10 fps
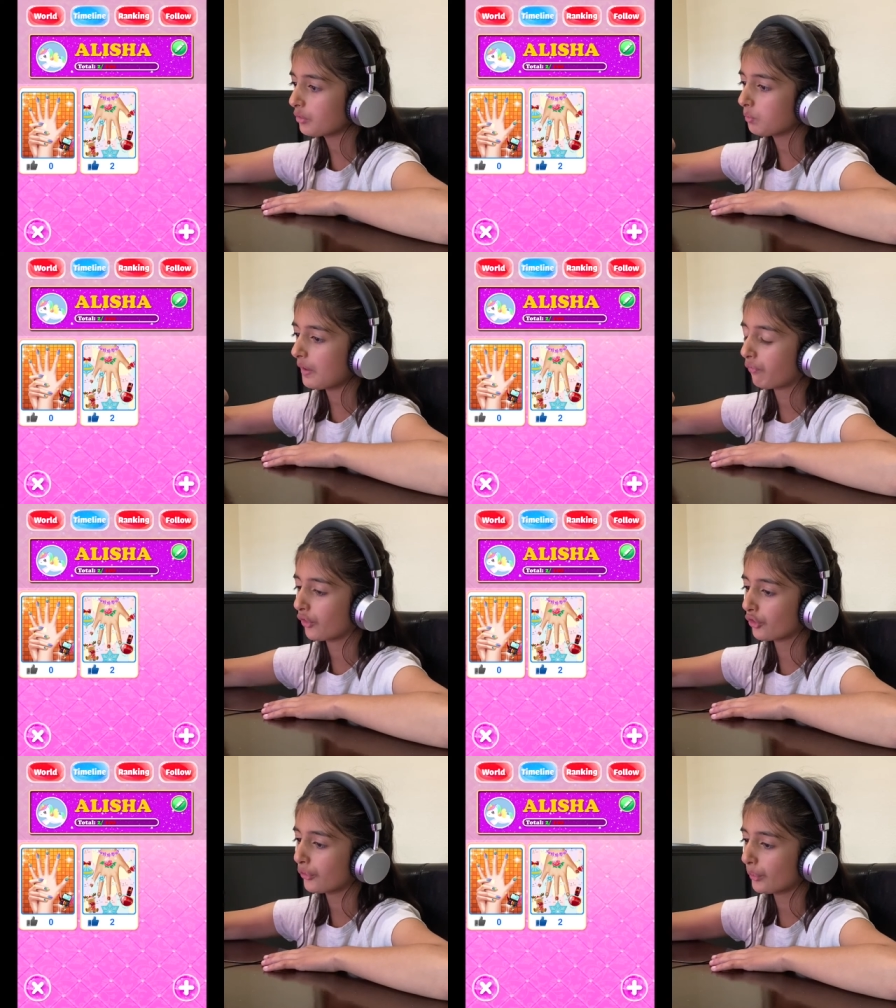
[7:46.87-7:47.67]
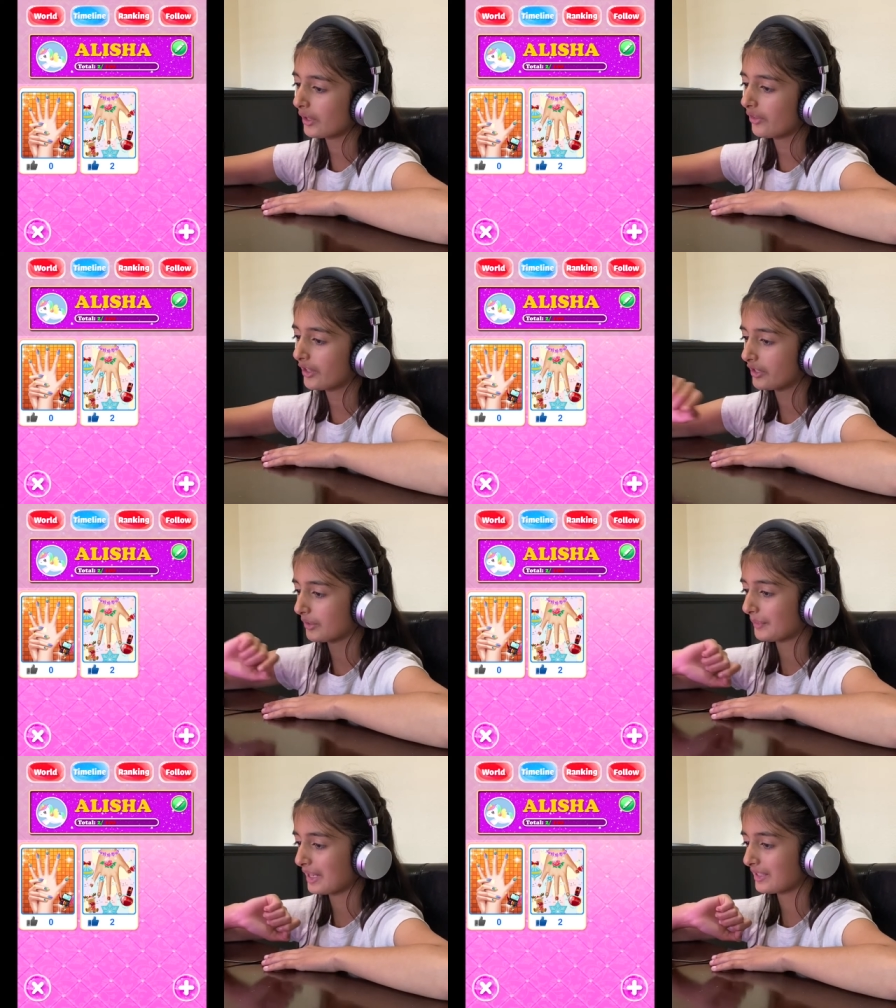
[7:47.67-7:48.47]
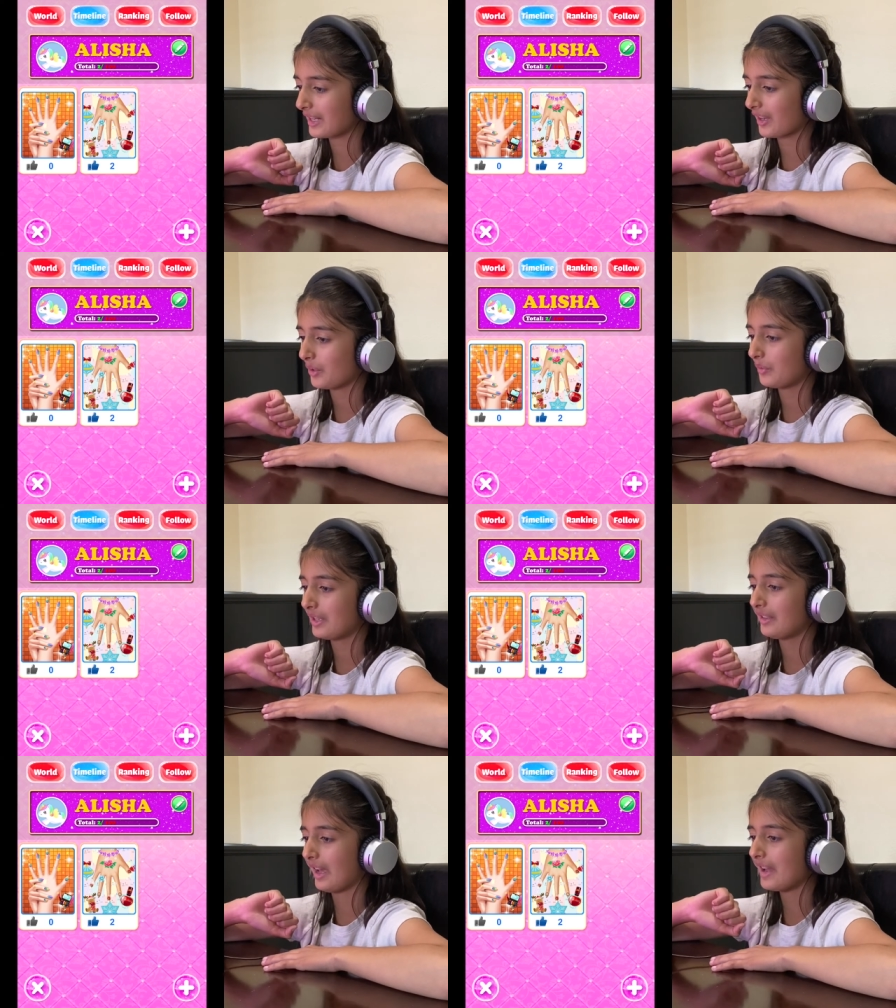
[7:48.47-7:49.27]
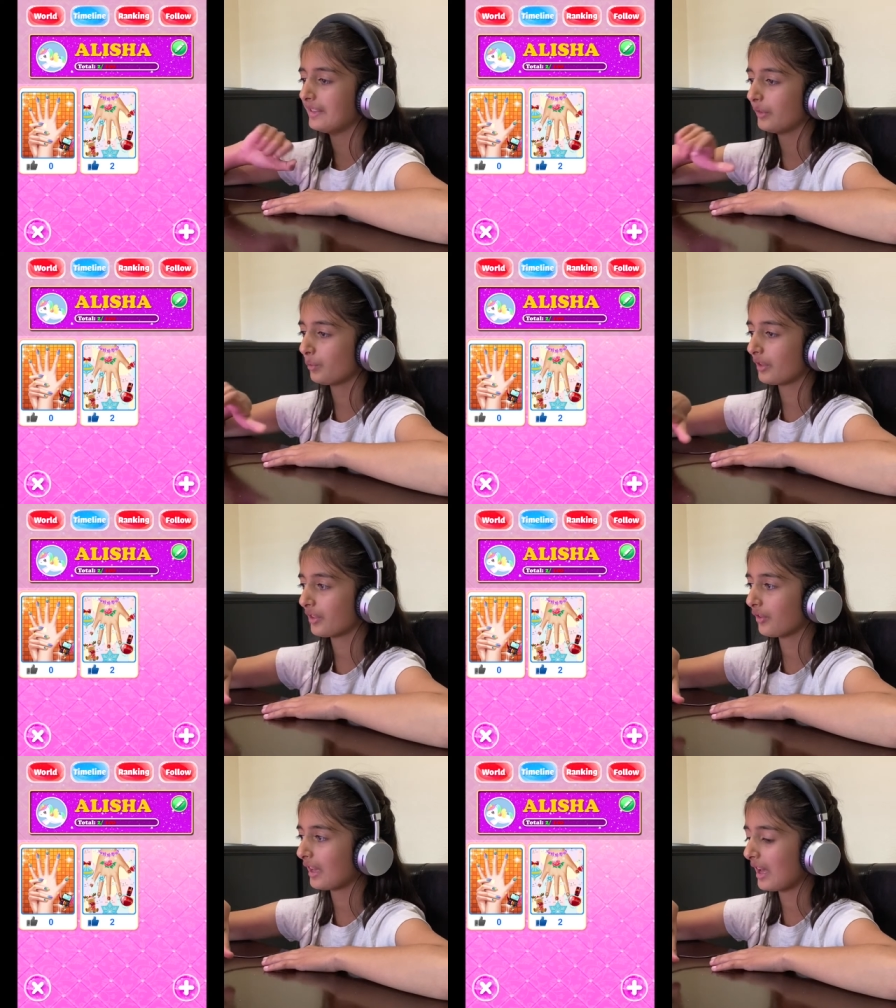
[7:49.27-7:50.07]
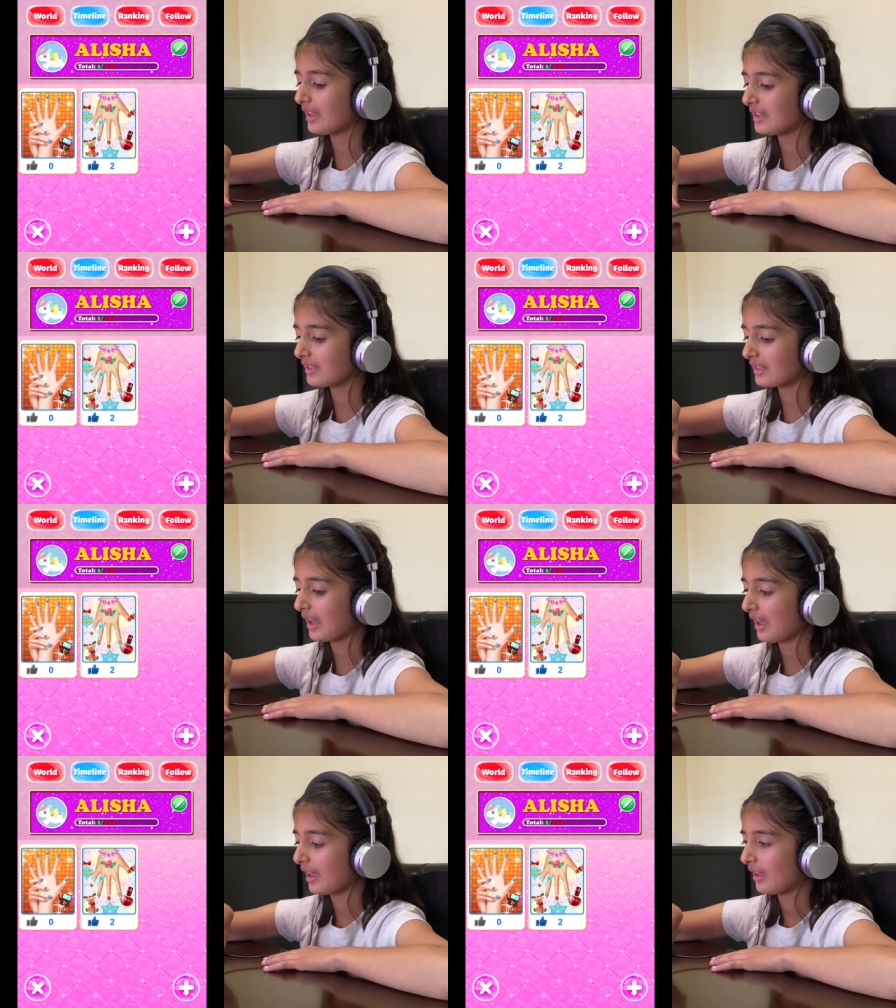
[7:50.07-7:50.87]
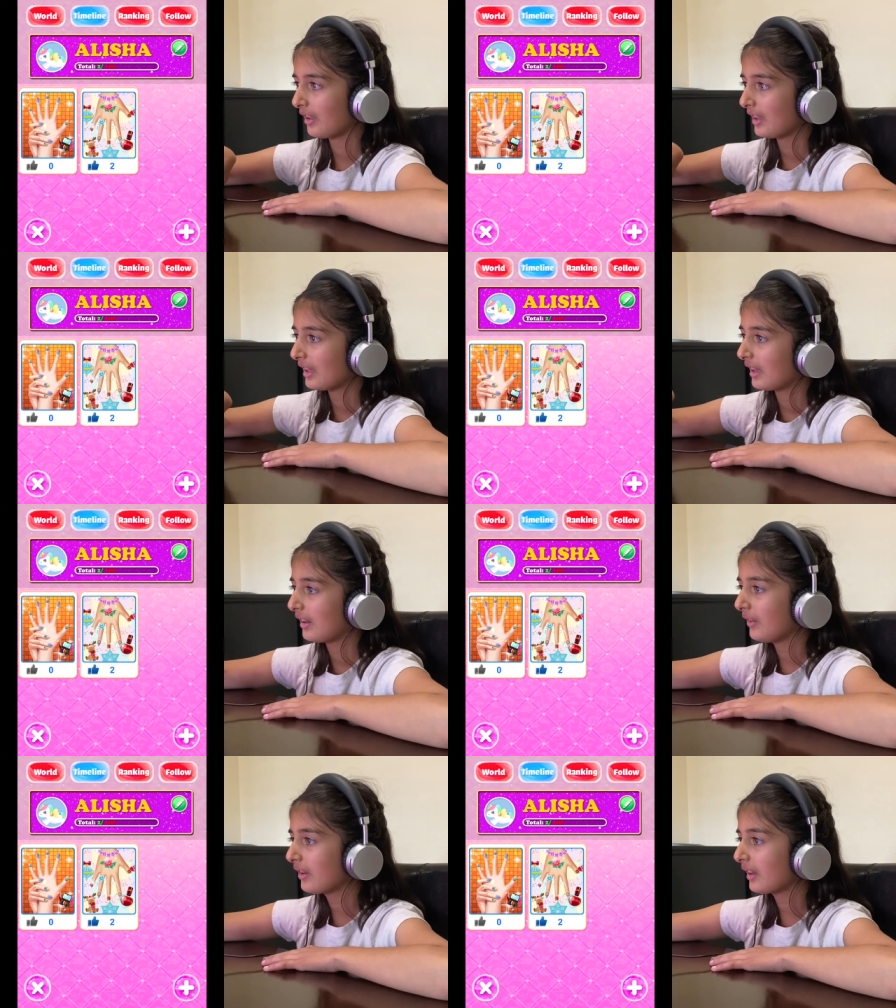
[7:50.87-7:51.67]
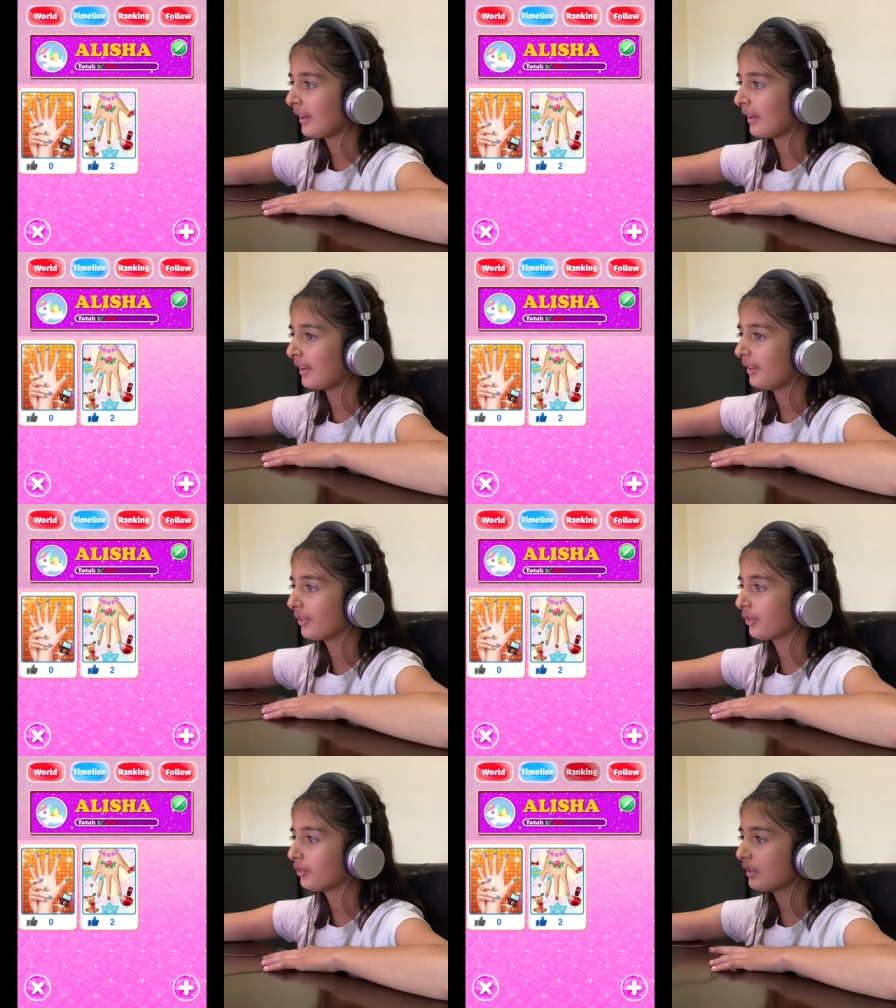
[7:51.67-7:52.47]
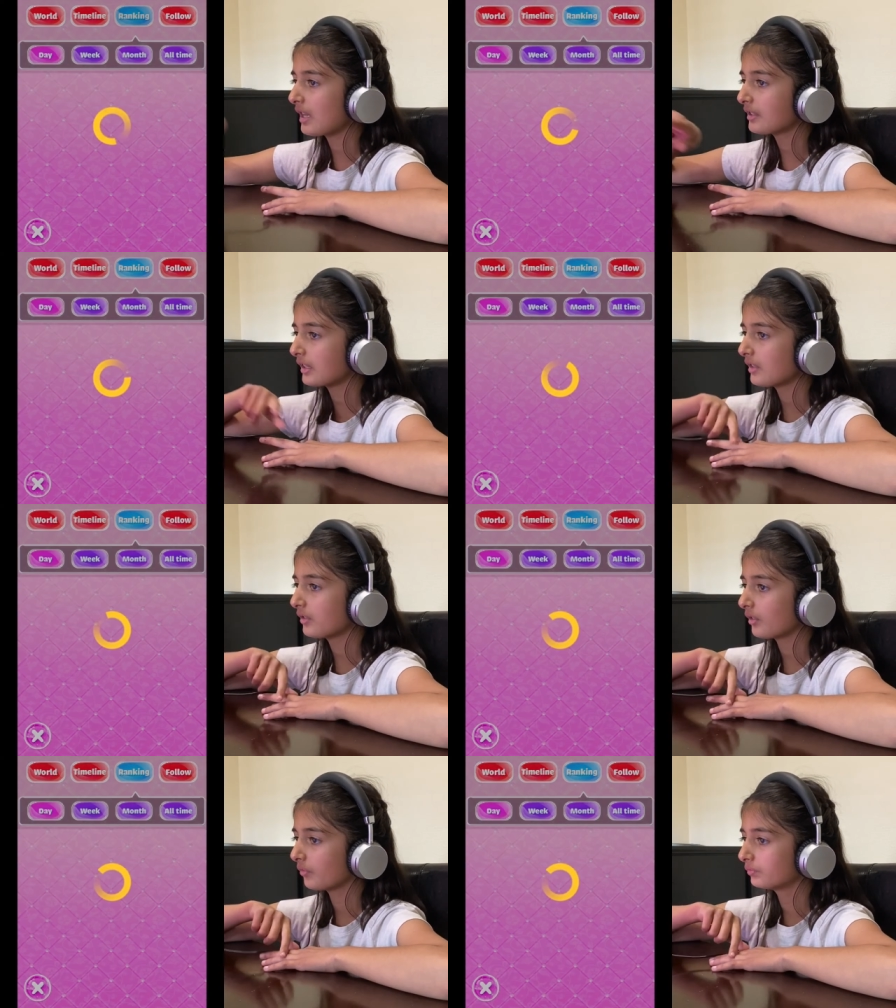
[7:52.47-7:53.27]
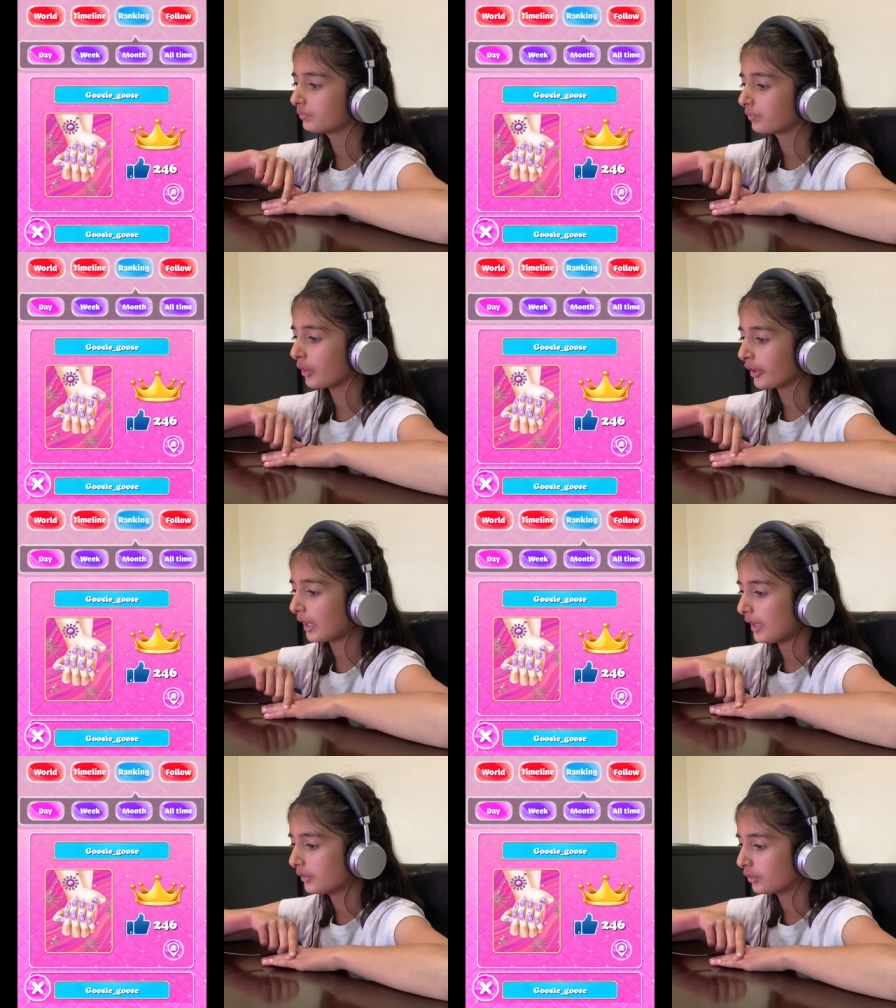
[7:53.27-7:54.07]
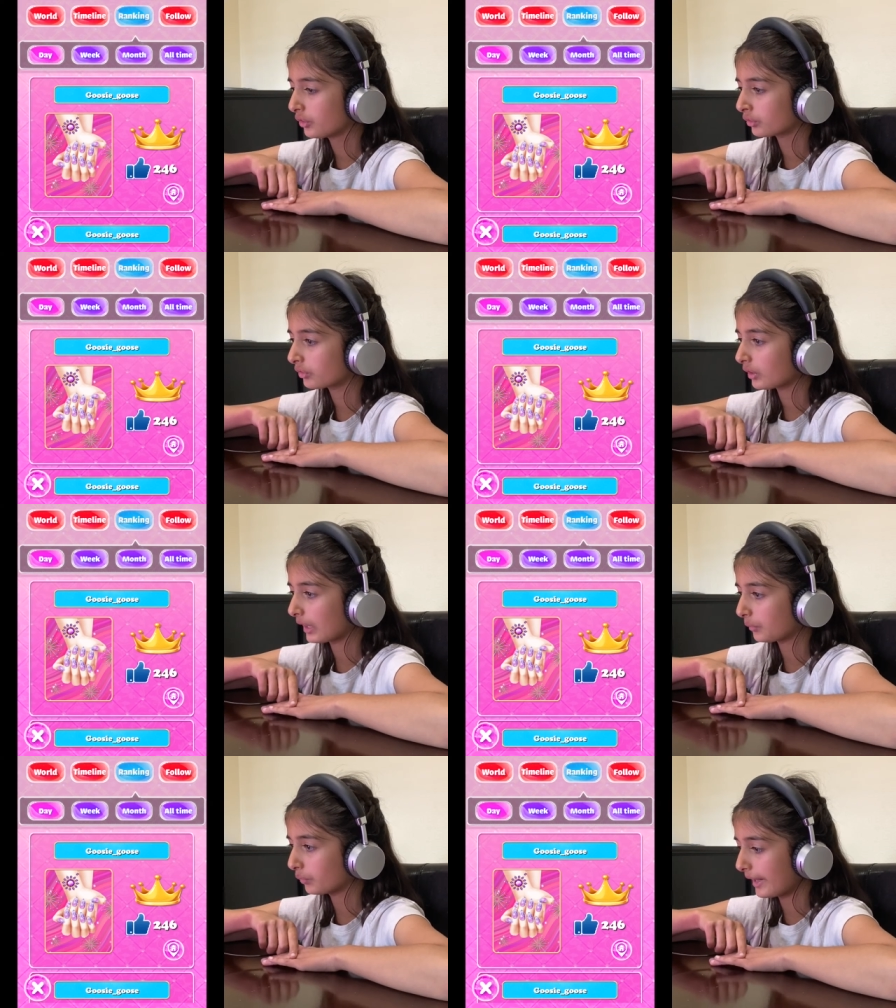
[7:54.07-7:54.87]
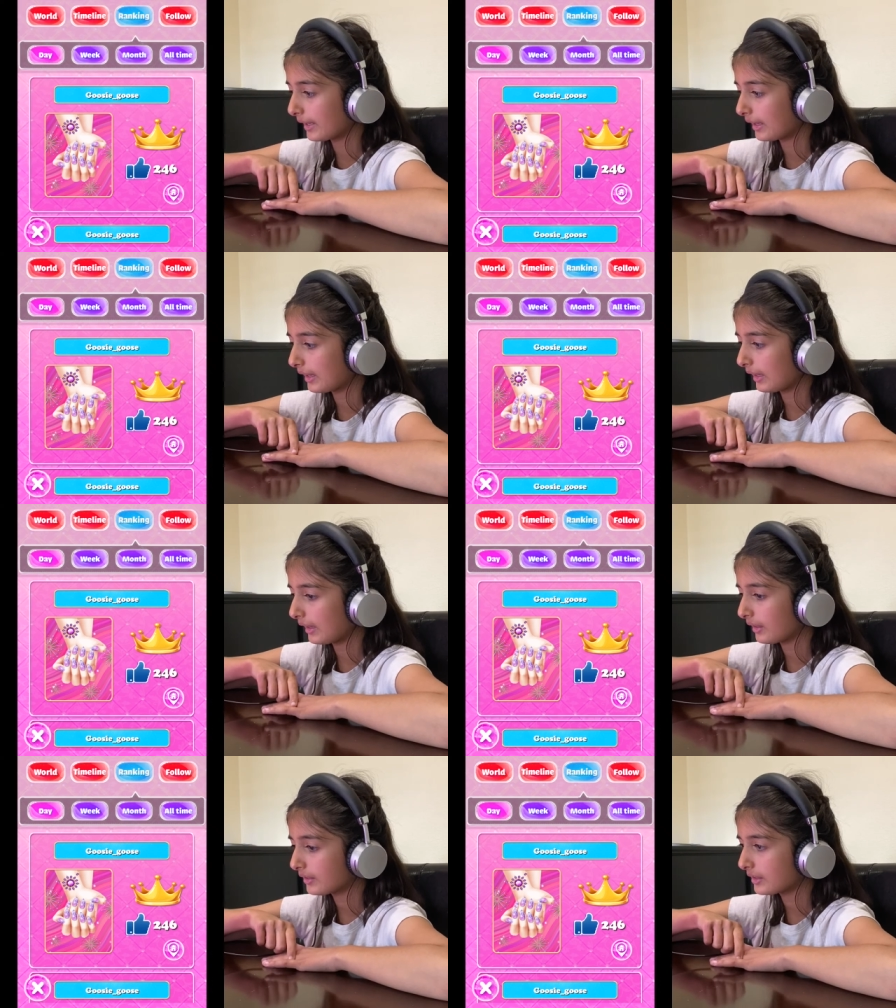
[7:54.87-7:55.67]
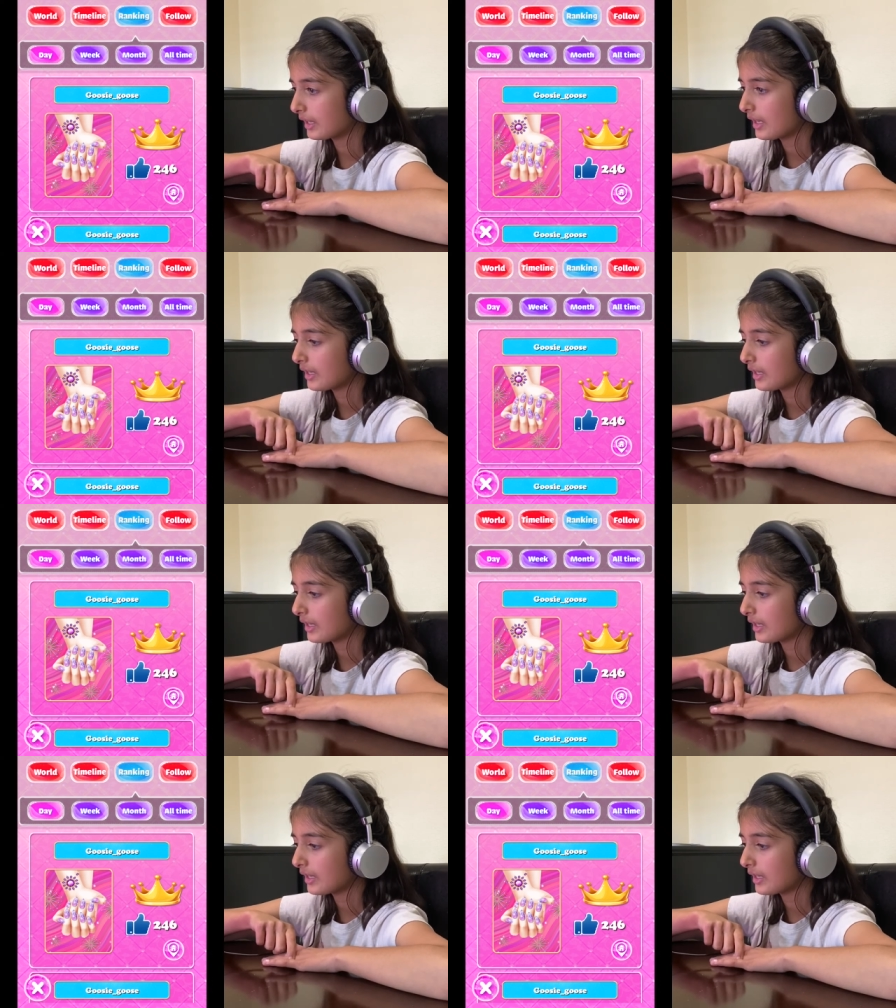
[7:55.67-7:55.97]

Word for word: was my first one. This is my second one I did with you guys. Okay, so you guys can look at like rankings.